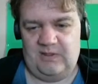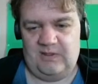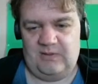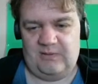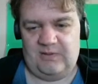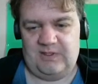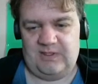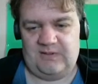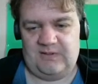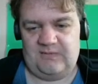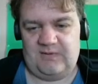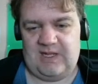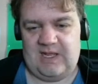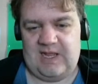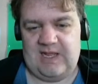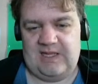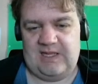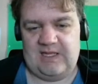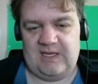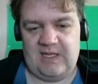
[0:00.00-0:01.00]
This funny
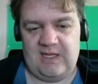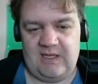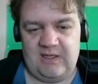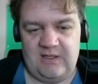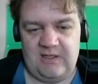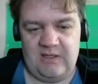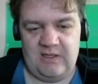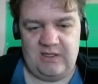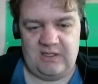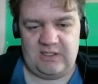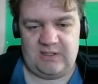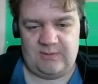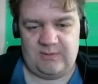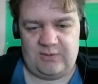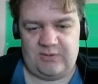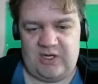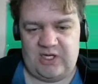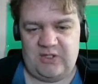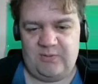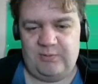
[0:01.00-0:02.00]
alien here. Some
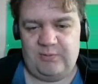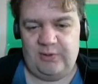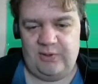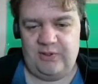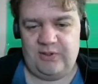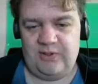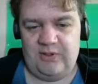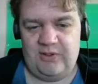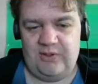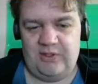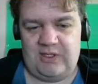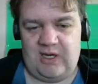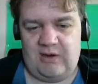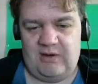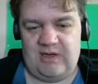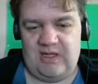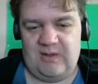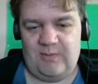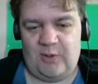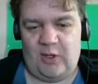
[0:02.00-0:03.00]
strange blue dude
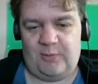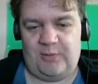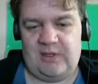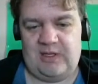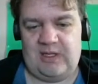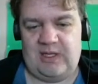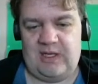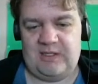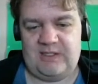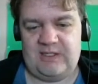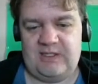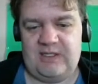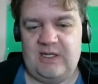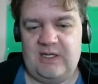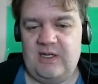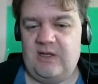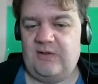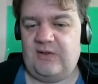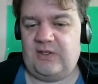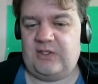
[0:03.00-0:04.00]
currently monopolizes
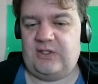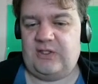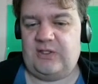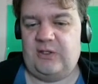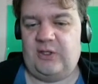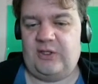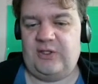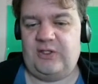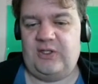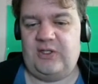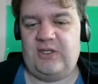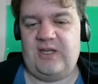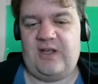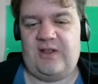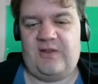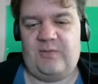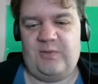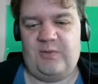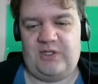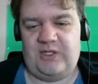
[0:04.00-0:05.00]
the slots of
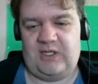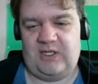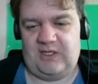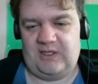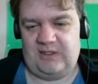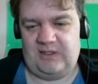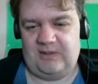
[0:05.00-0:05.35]
death machine.